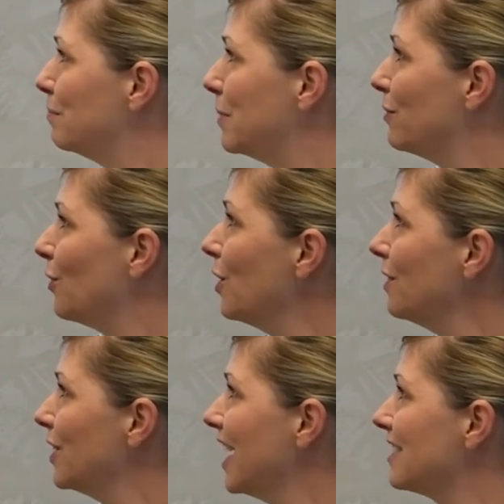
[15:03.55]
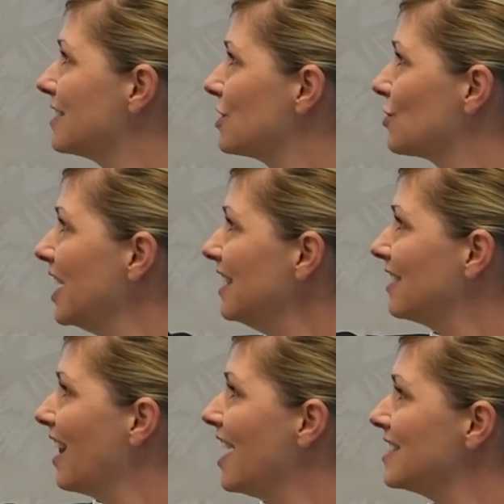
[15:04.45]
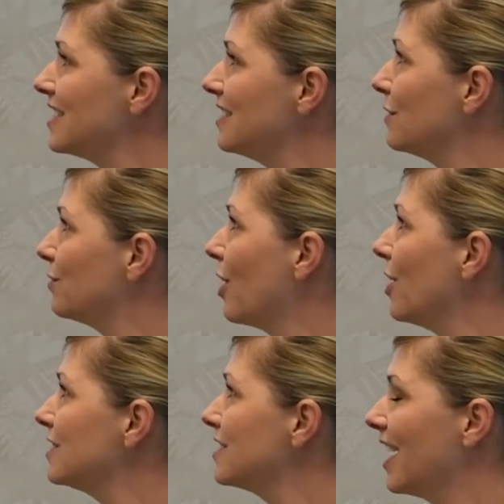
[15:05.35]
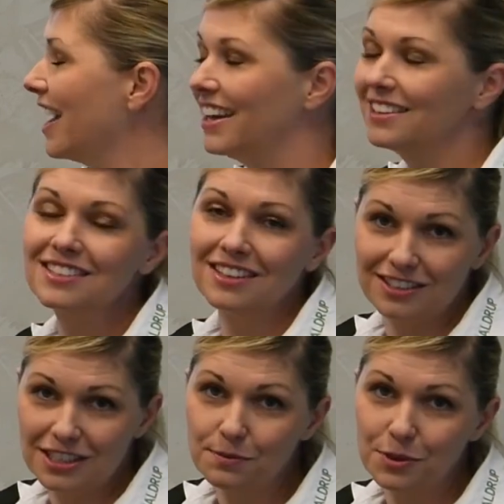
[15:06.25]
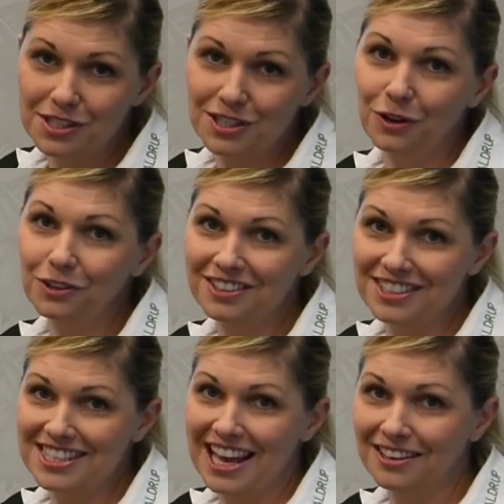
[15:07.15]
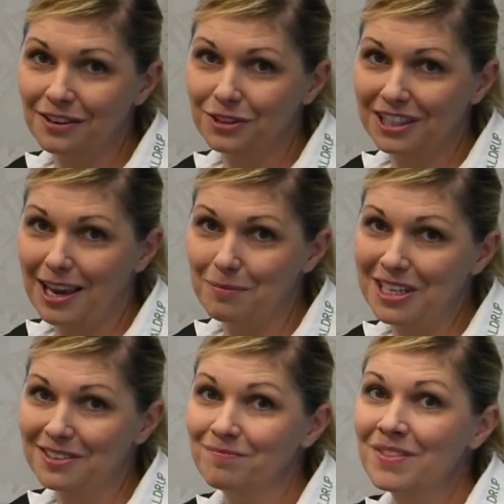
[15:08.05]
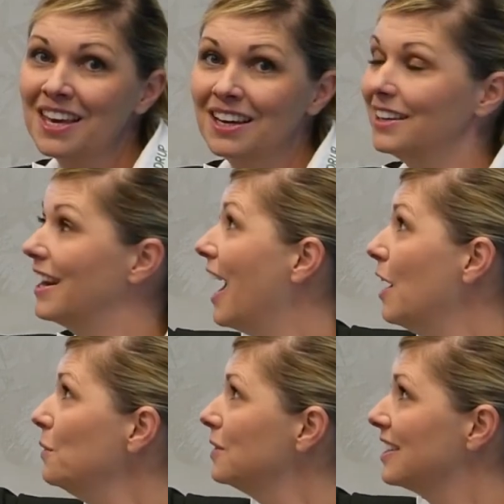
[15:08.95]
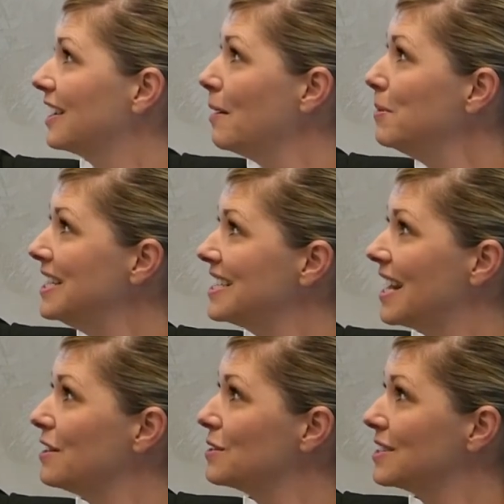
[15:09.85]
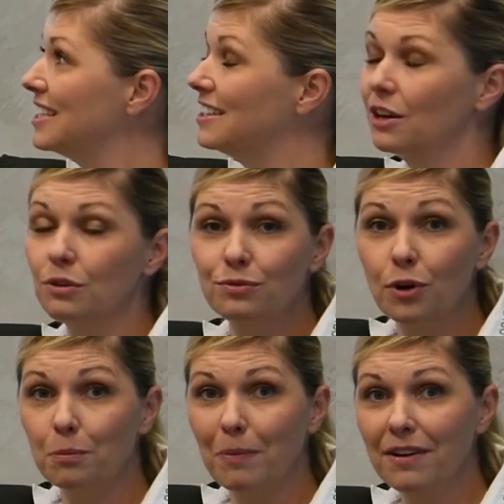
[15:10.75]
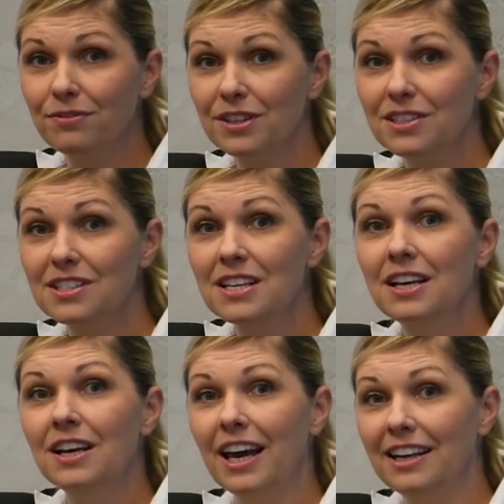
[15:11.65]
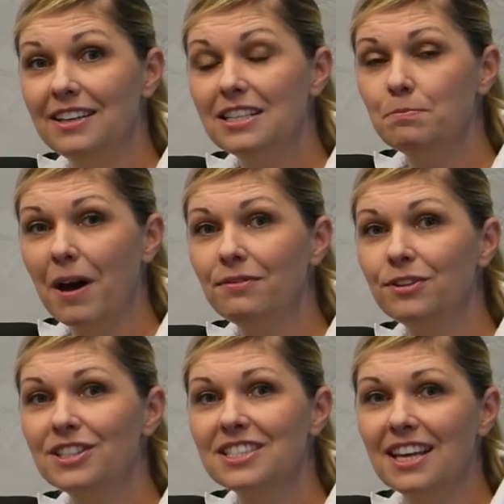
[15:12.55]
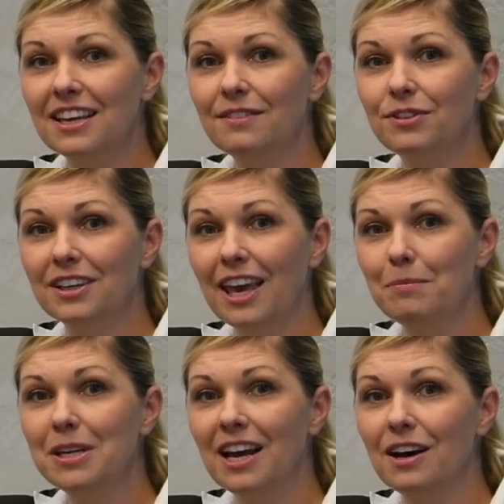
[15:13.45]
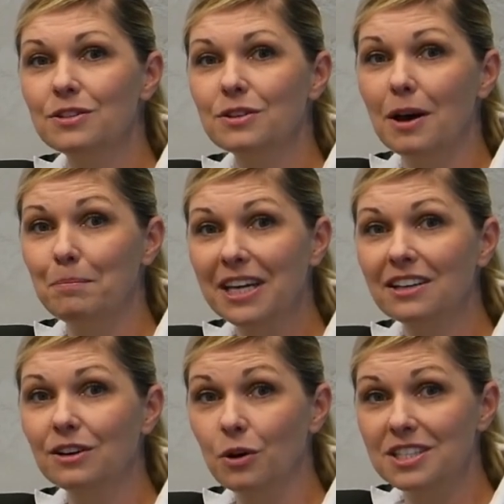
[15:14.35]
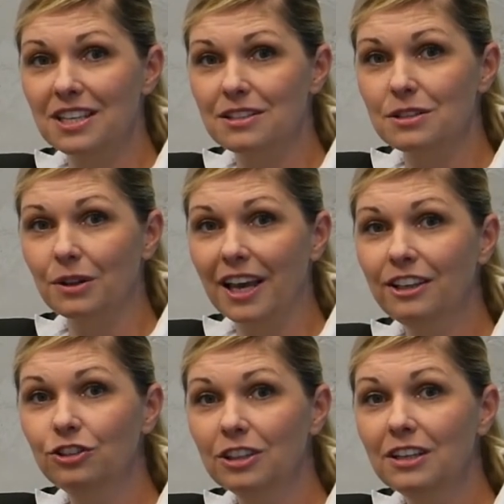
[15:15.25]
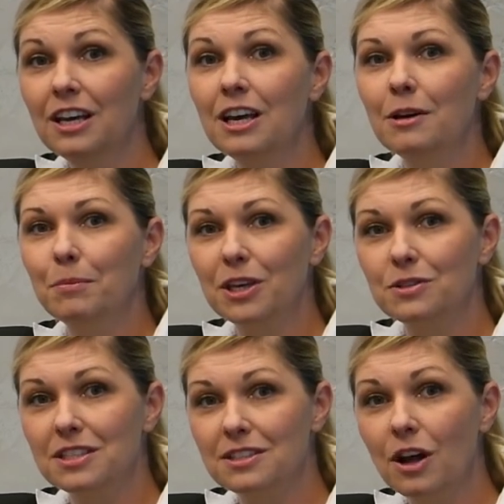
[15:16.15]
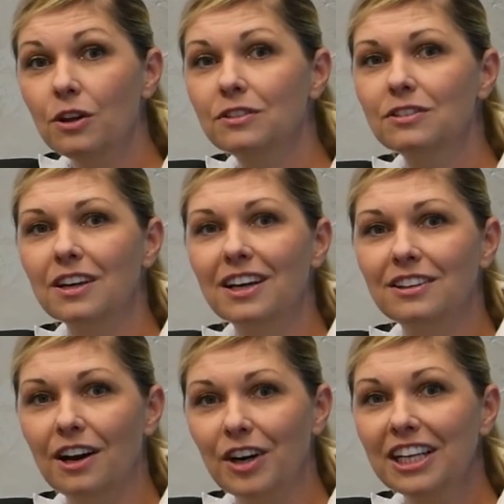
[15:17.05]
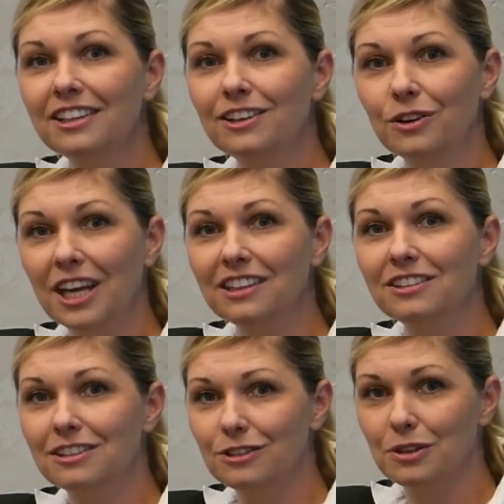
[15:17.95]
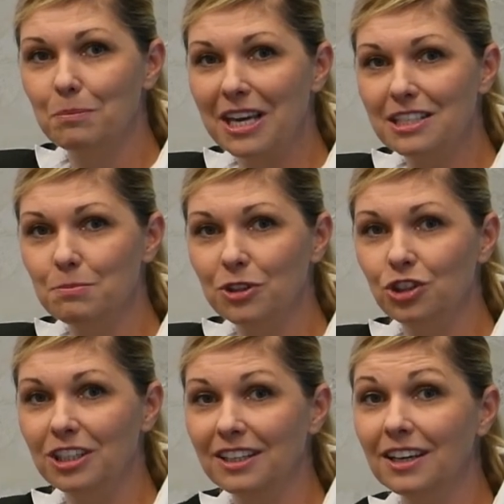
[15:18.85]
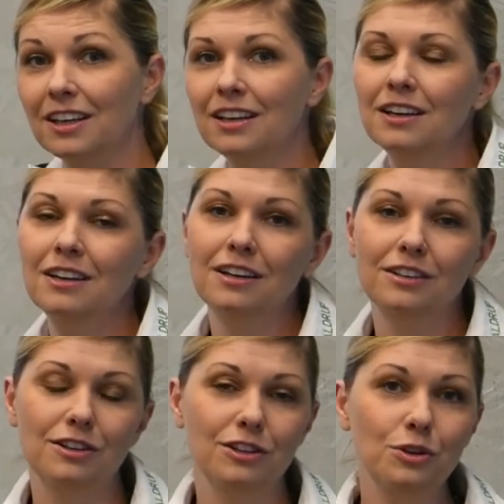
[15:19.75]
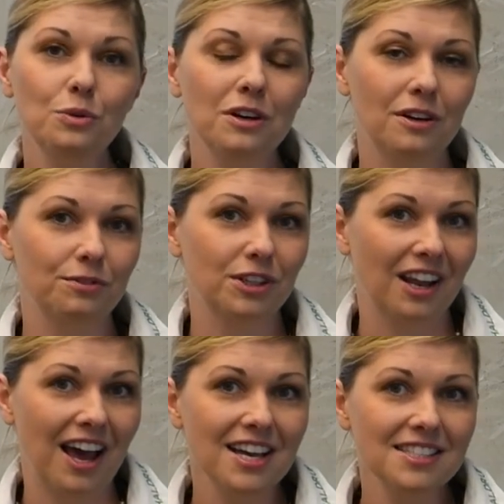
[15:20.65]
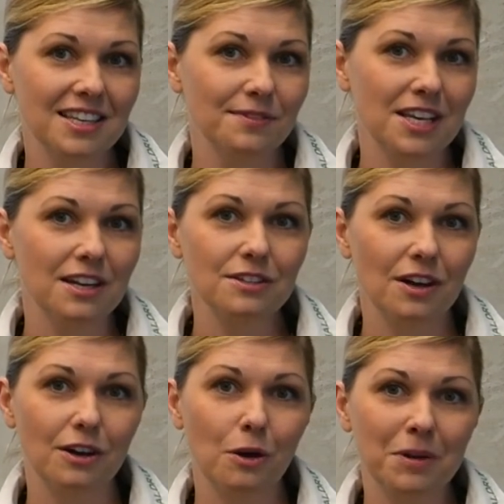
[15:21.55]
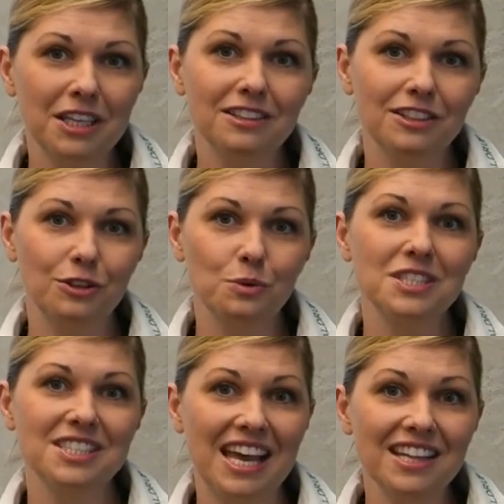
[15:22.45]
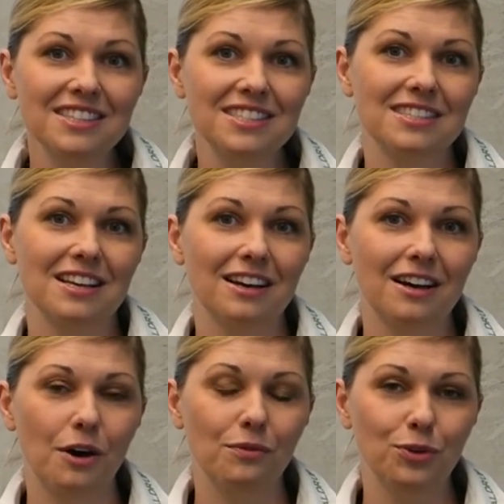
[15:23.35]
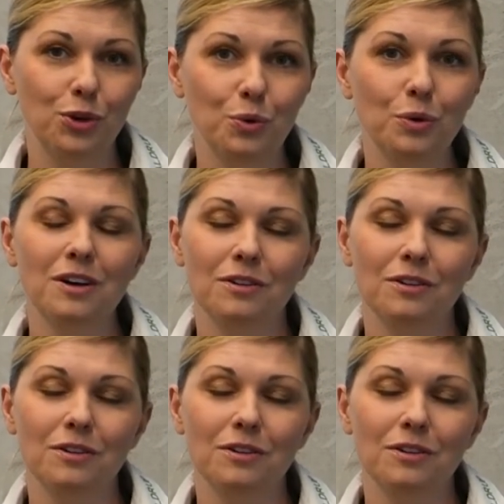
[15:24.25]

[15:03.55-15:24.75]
Before we had a straight glass in the front, and this was the old design of the cabin. Now the cabin is also sitting on 4 buffers, and these buffers, they give the cabin also a better noise insulation because it's not directly connected to the base machine. The new curved glass gives also a completely new sense of view.